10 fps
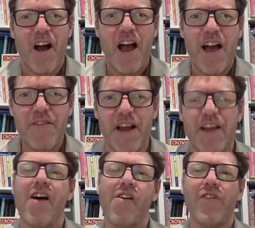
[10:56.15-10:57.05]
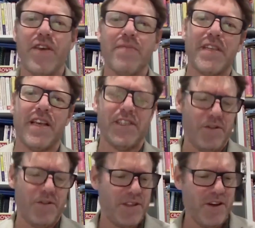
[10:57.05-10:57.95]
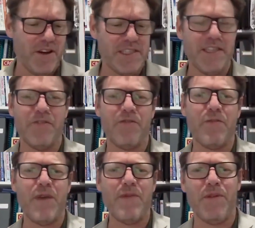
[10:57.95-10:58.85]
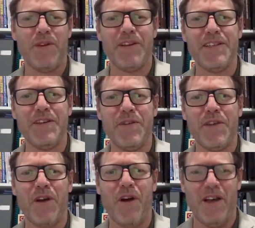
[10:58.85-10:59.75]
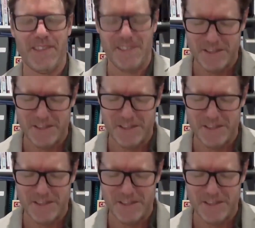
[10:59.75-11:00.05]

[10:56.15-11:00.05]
I have an unhealthy obsession with the idea that for people that can deal with heights.